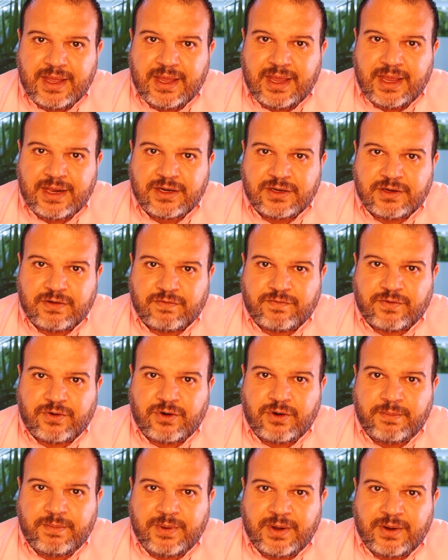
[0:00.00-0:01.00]
in a
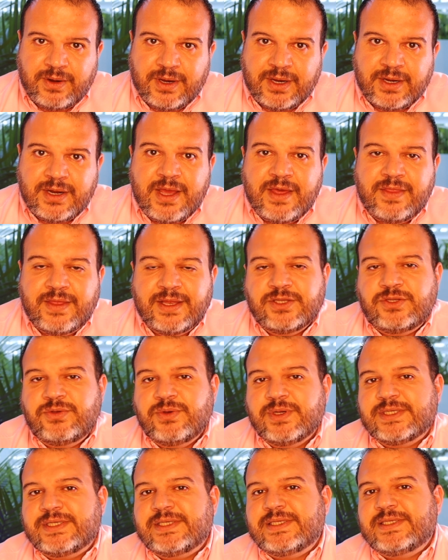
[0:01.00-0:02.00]
deferral period than to
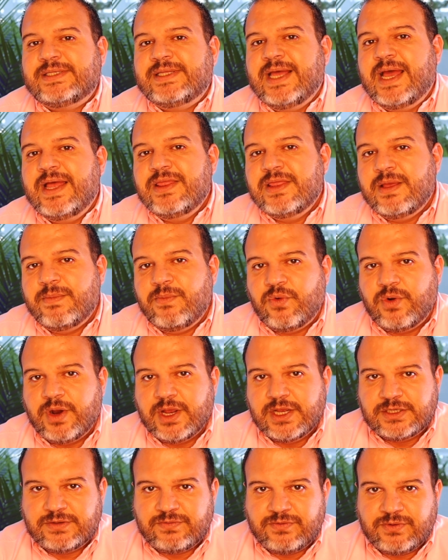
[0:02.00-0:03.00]
extend the
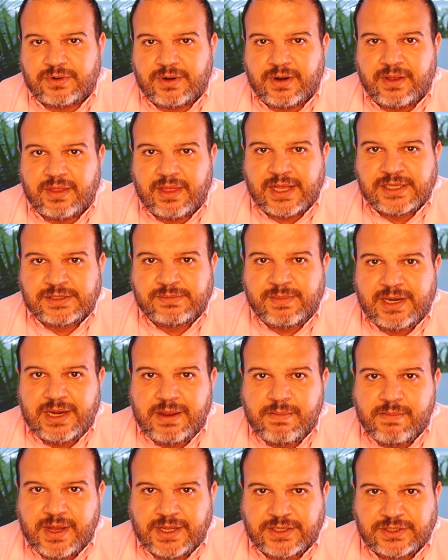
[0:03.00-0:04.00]
mortgage for as many
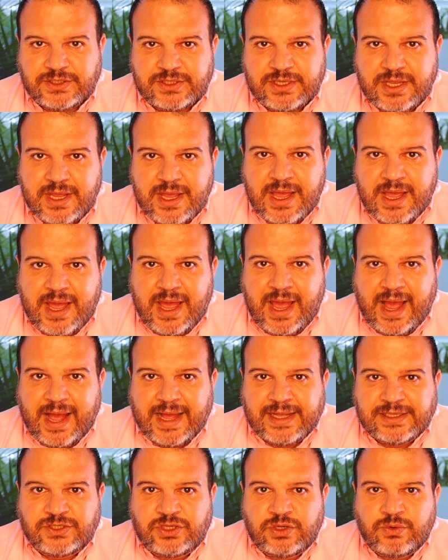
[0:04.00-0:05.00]
months
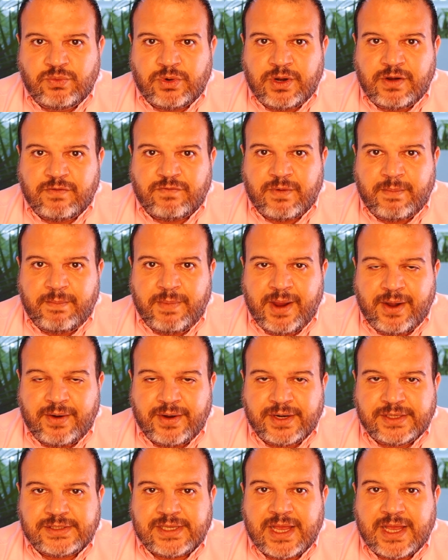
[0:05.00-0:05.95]
as you were in forbearance.